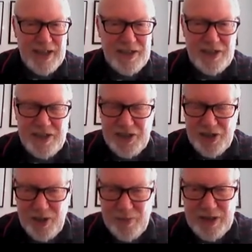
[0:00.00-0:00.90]
to
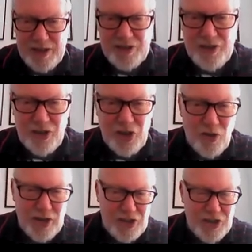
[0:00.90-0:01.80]
determine that our
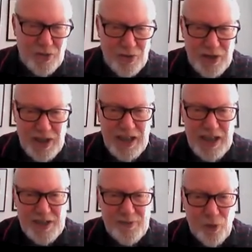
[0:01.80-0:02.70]
longitude
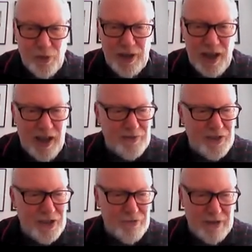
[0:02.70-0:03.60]
is 4.5
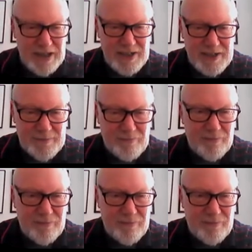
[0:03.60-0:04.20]
degrees